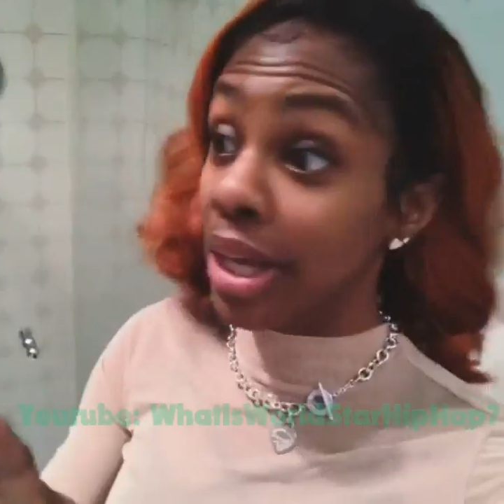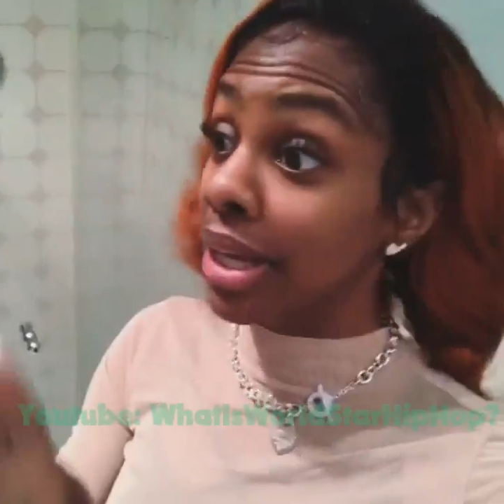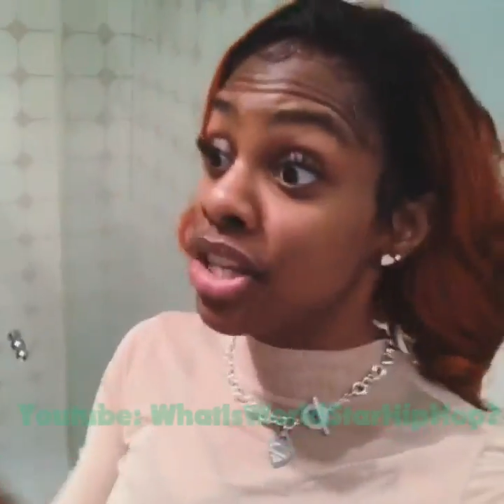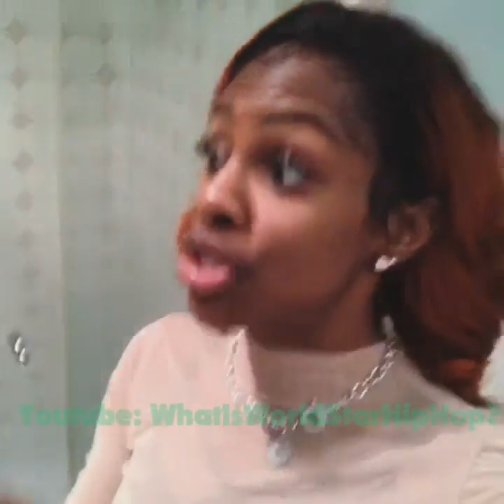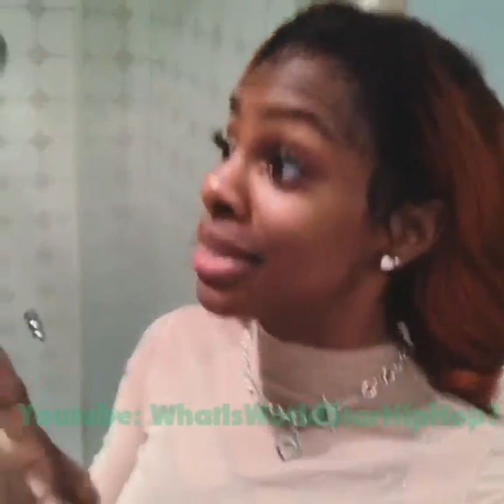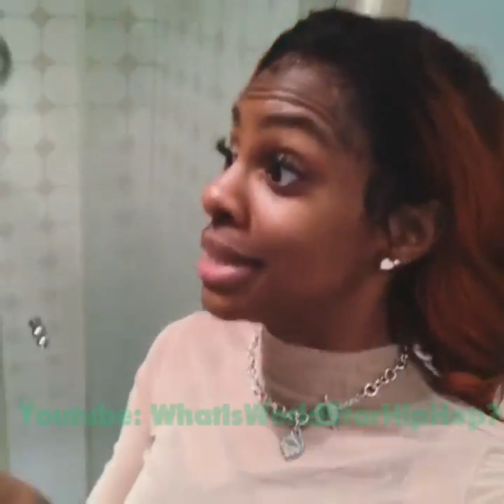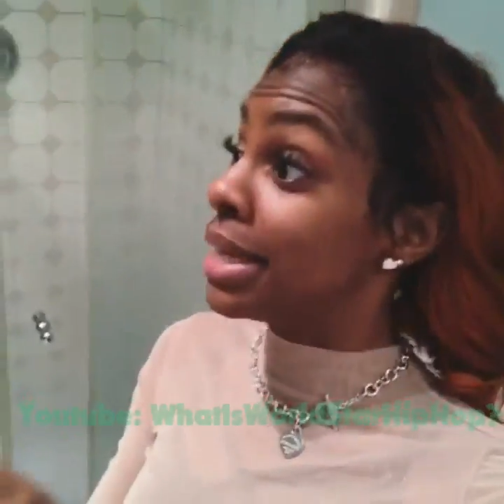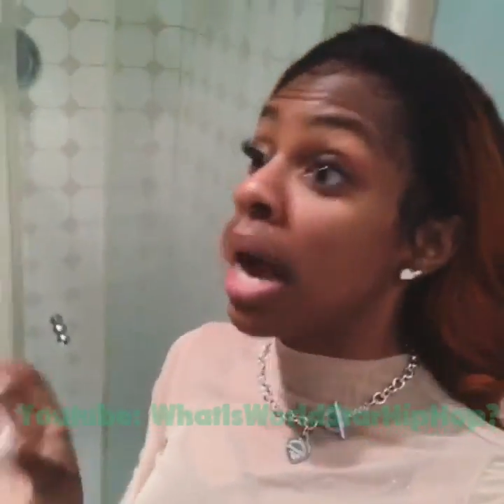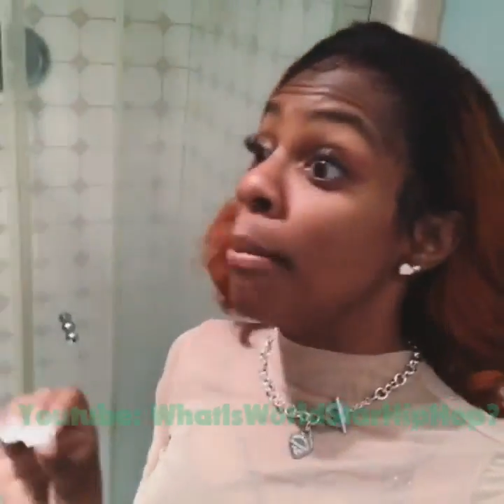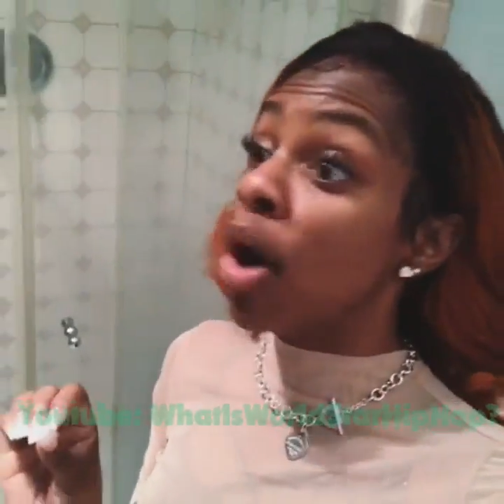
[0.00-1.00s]
Shit, let's
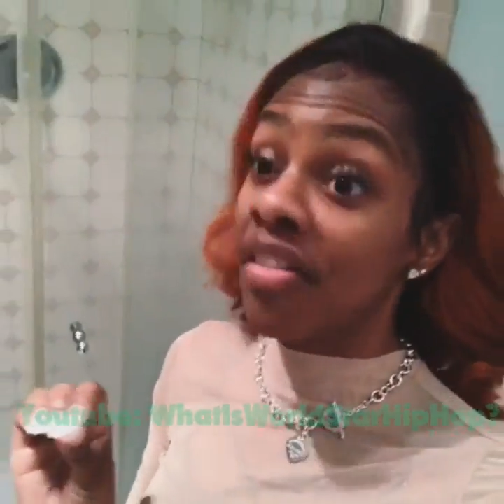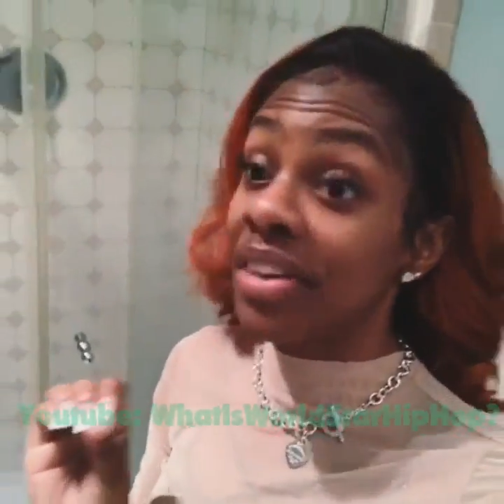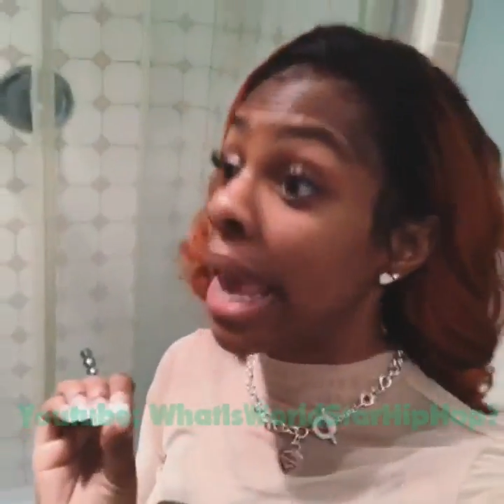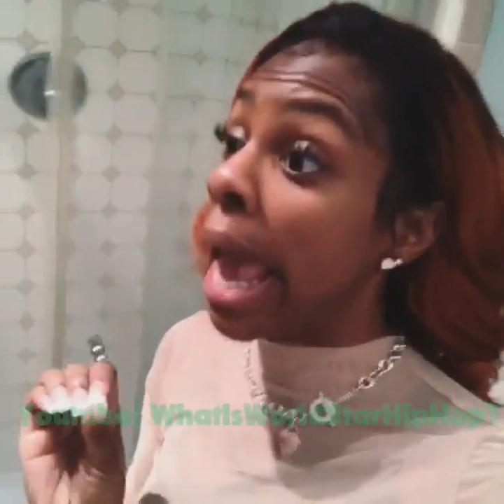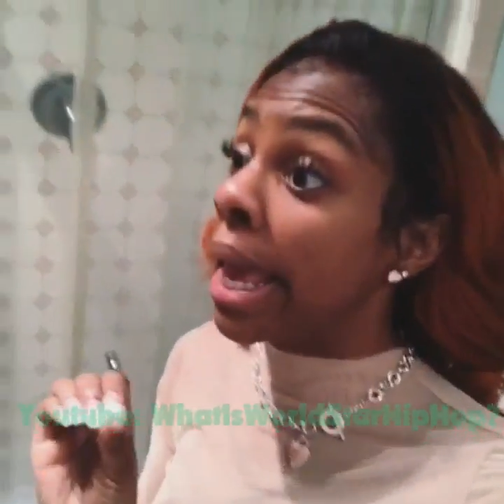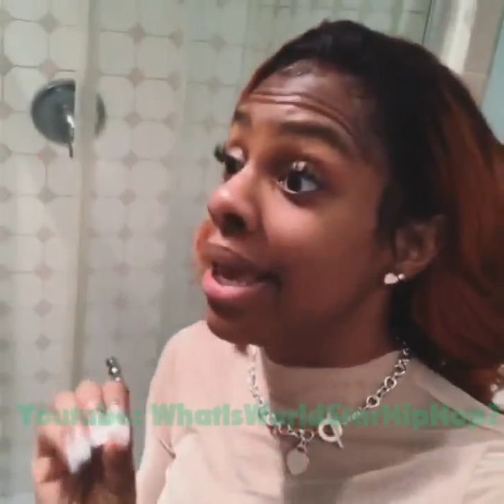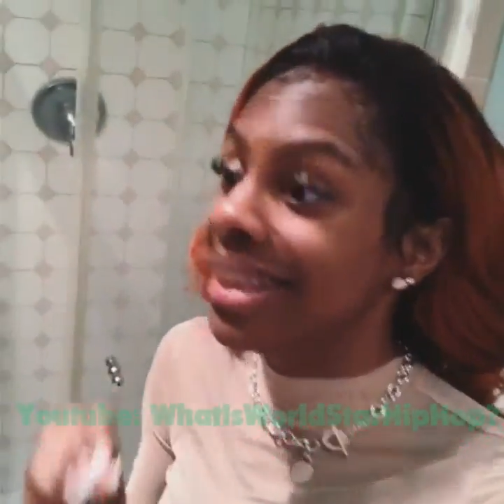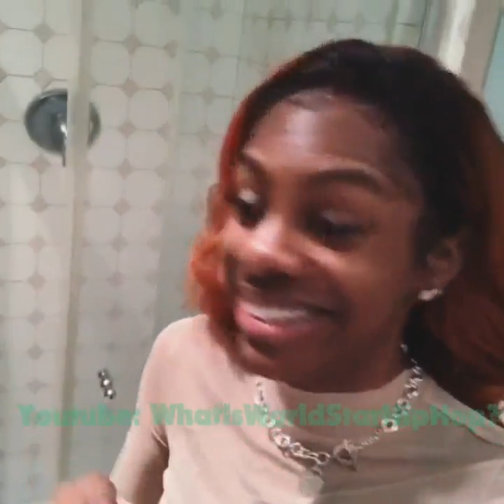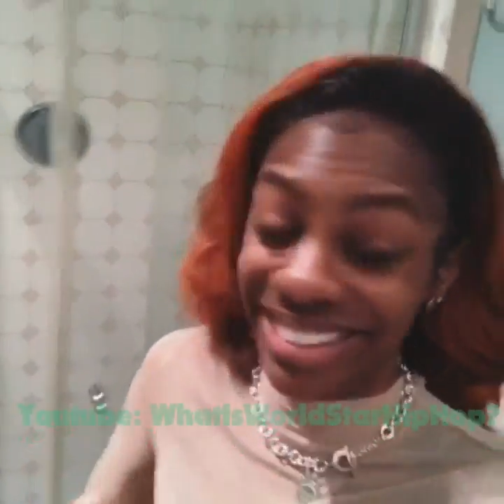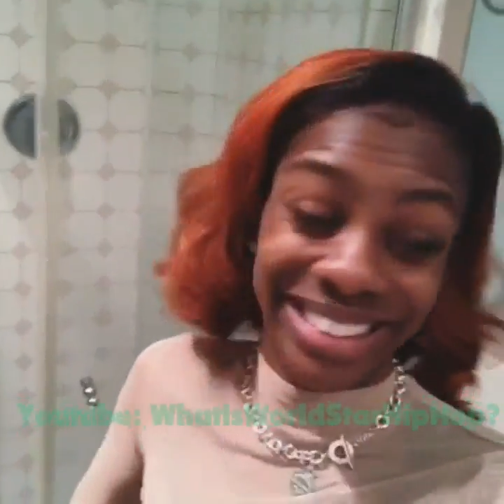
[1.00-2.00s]
just dig up Marvin
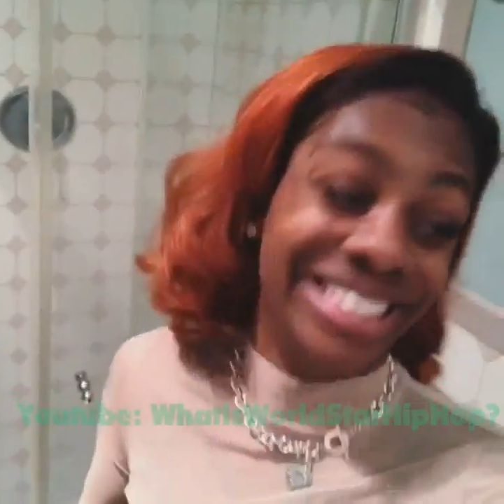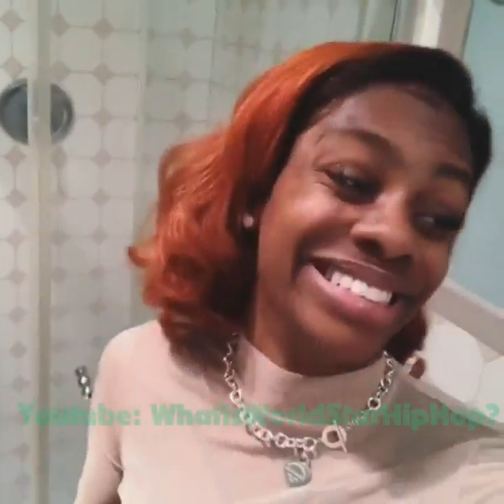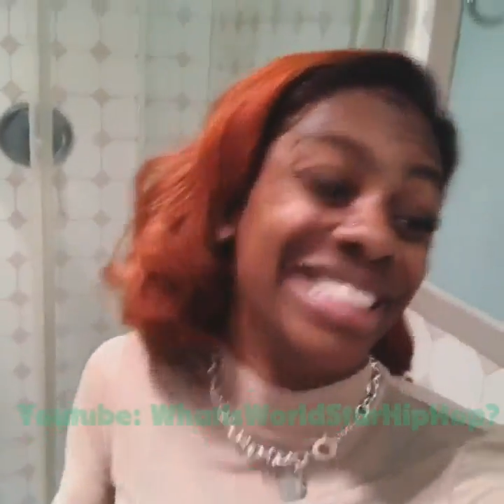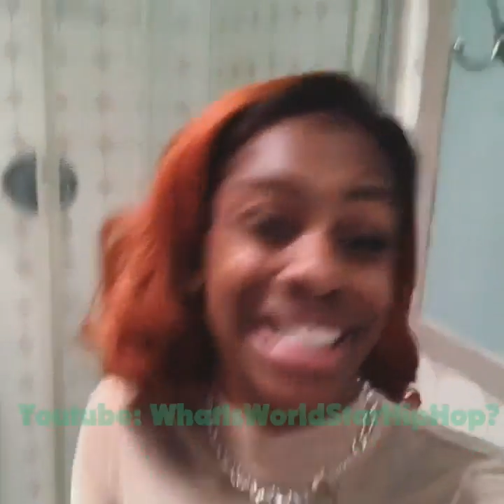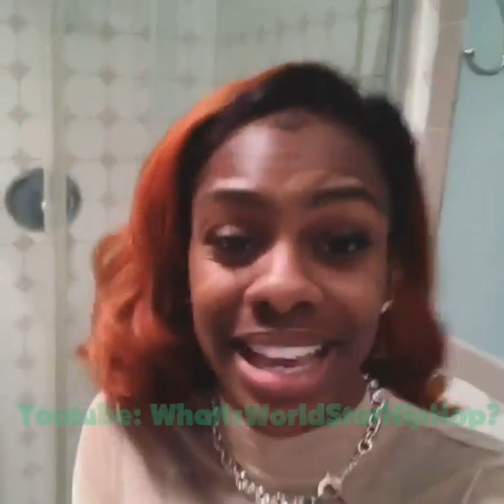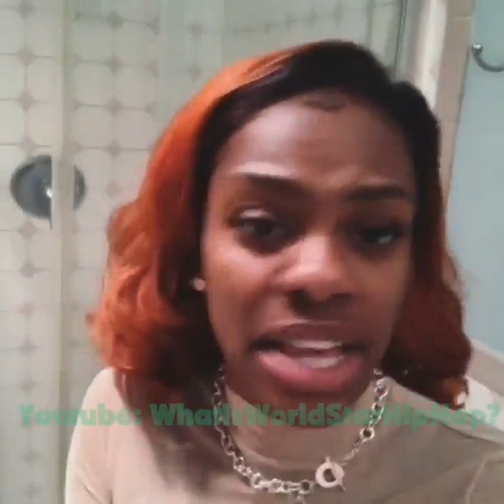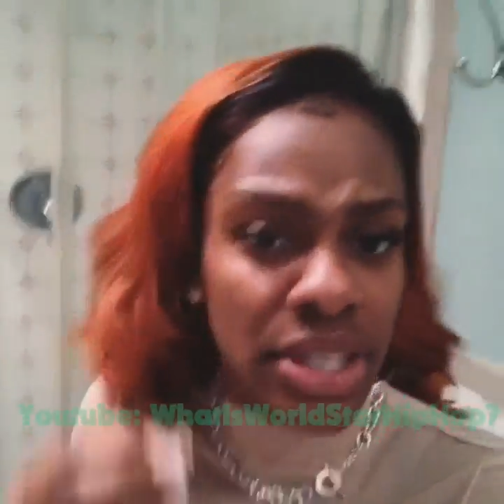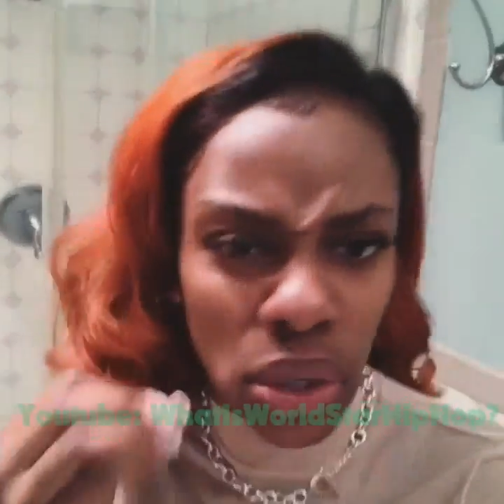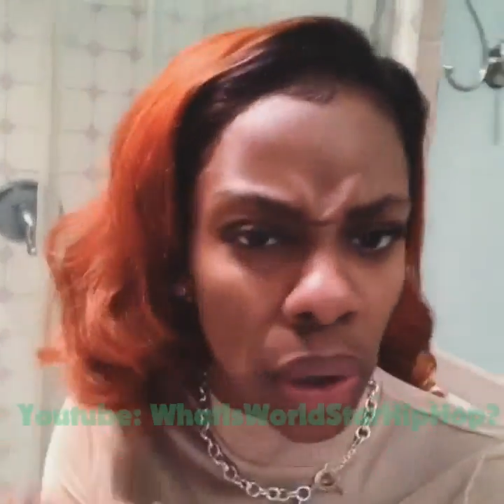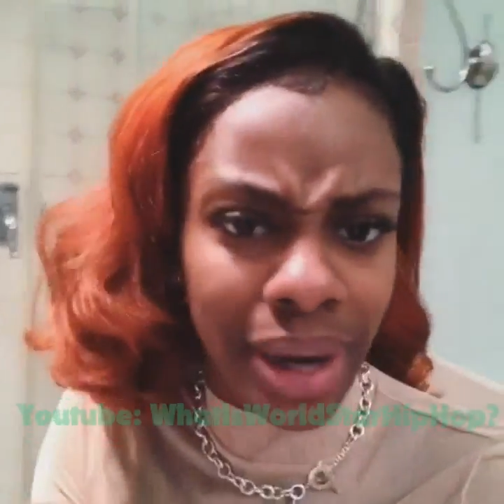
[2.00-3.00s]
Gaye.
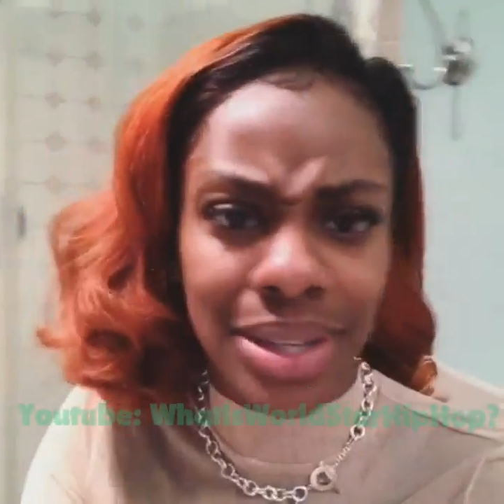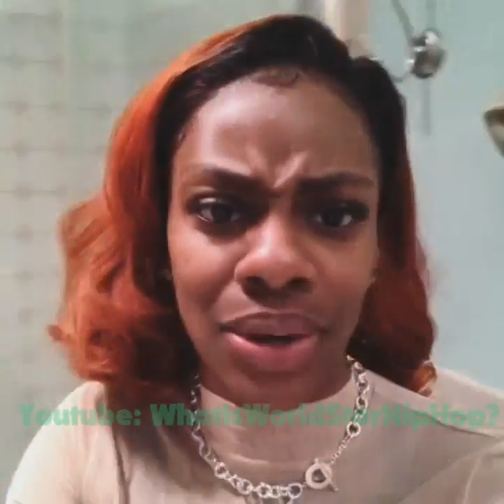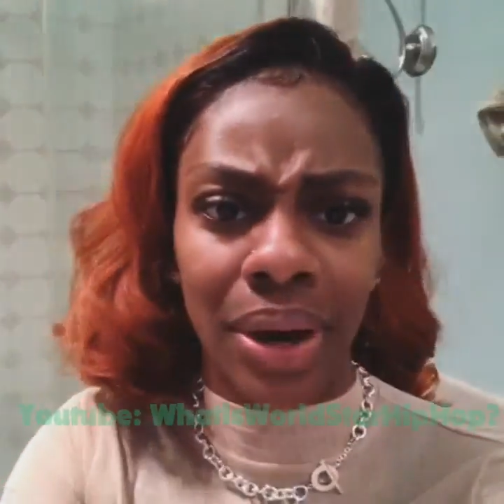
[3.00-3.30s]
sorry,